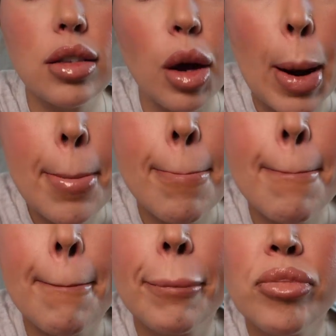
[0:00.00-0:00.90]
So
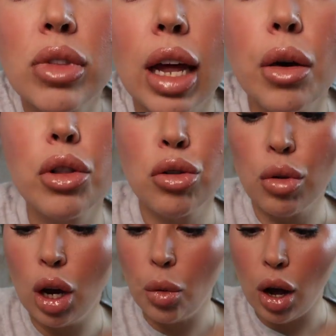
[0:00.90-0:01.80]
thought I would
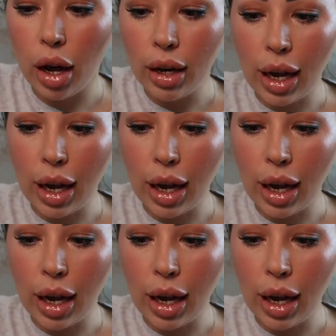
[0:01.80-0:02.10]
throw on